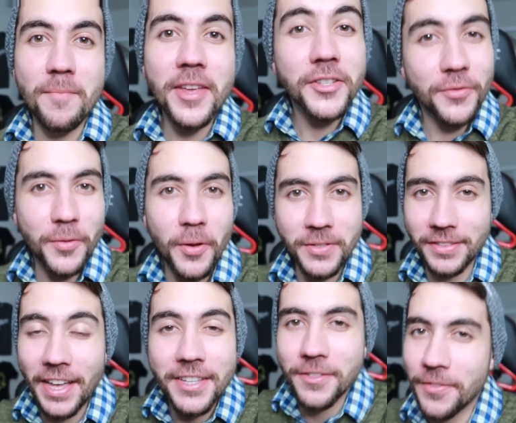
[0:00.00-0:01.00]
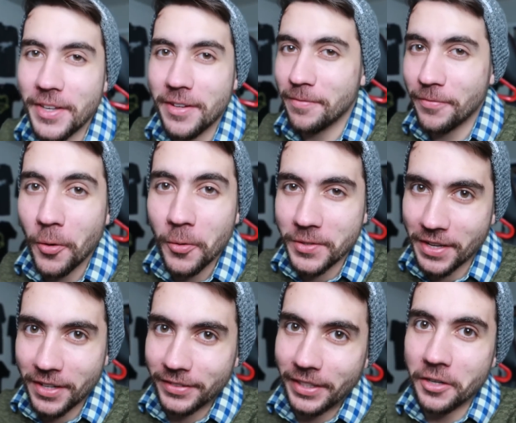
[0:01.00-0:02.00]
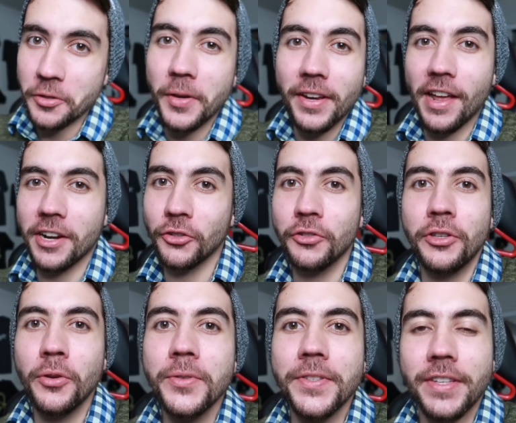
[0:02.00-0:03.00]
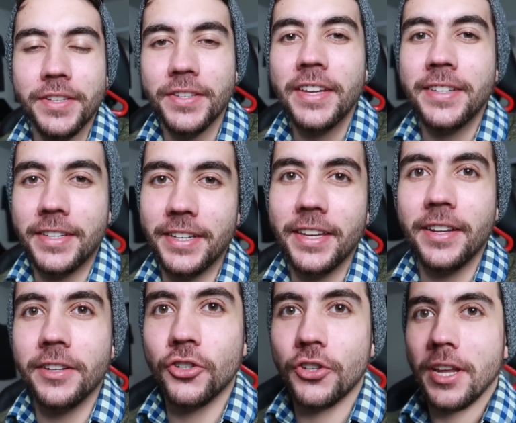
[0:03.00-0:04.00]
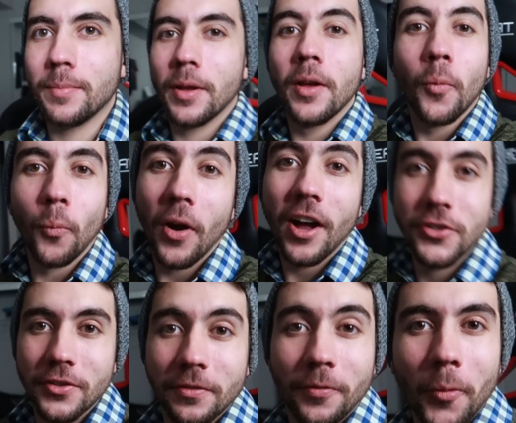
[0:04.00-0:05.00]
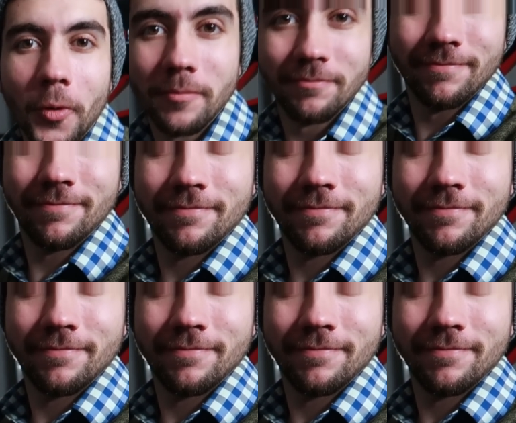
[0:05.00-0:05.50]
it means for those less fit folks out there, you can actually use this to get in shape. Watch the form.